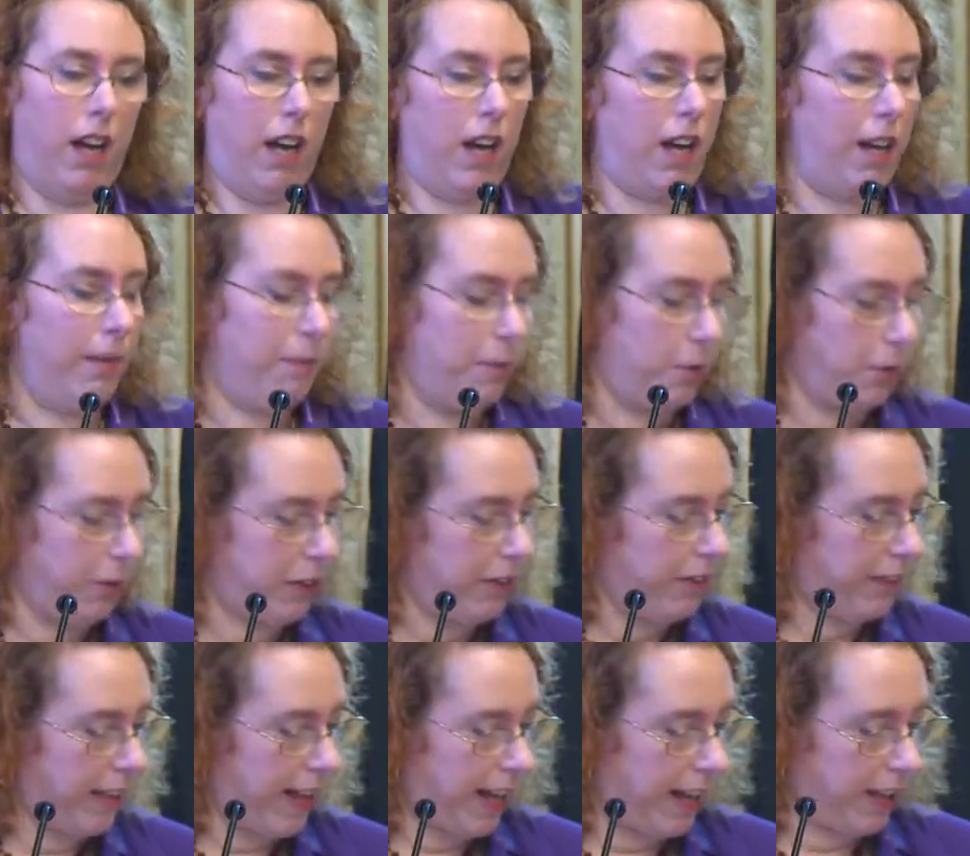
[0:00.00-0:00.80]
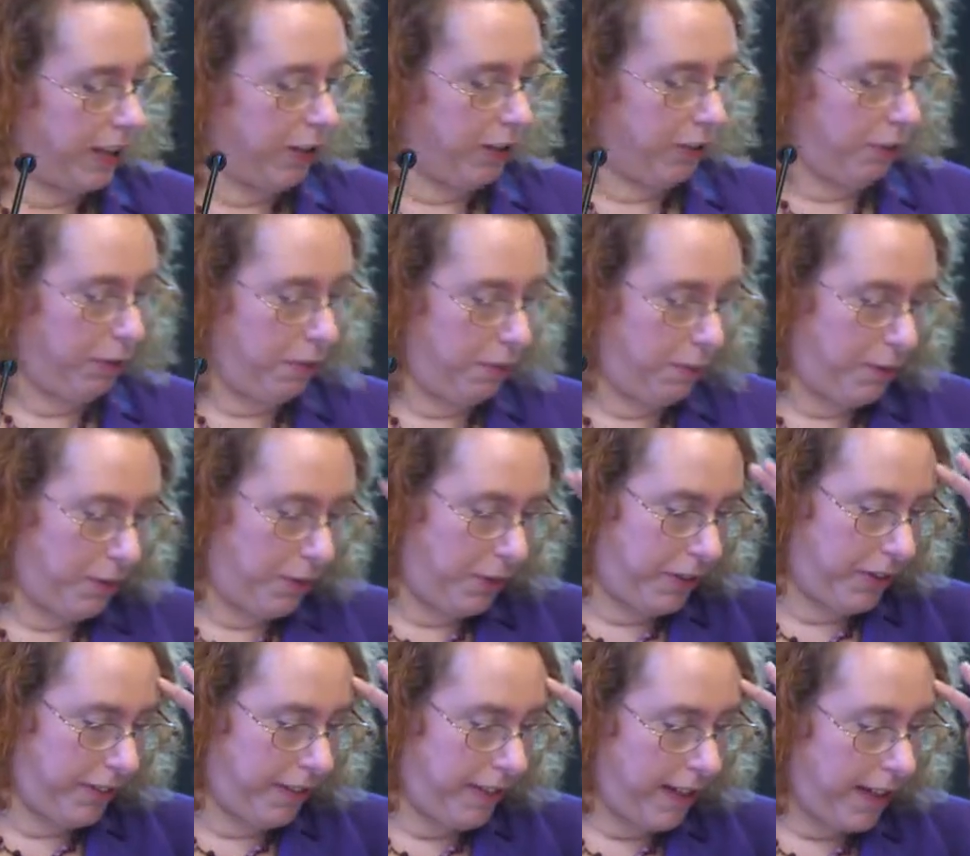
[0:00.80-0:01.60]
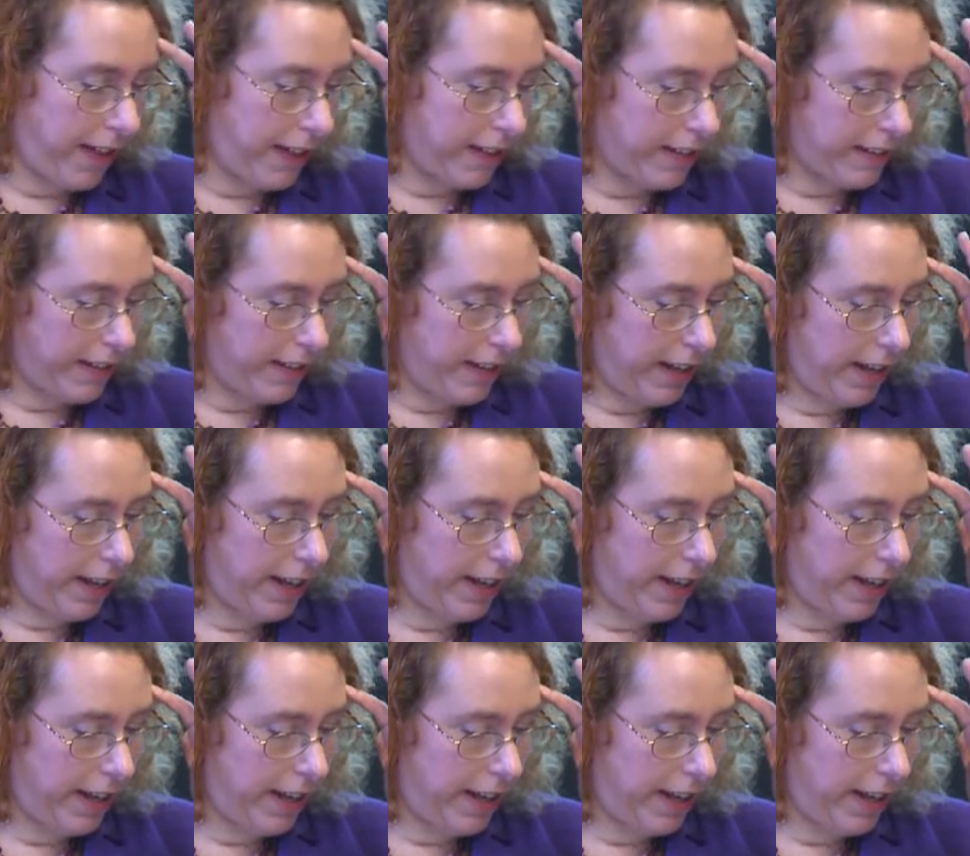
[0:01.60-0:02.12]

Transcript: I'm bored of that. You're all bored of that.